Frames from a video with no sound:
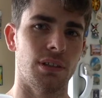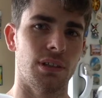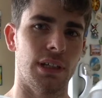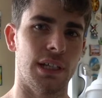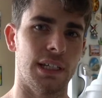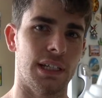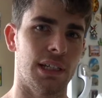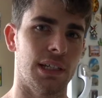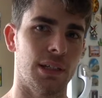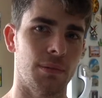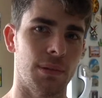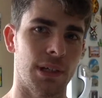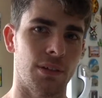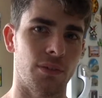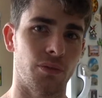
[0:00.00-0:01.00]
in a little
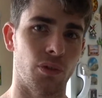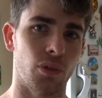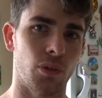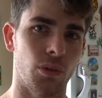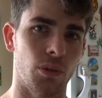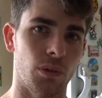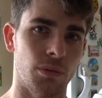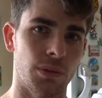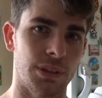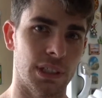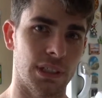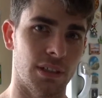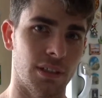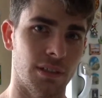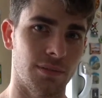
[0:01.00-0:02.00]
bit for dinner.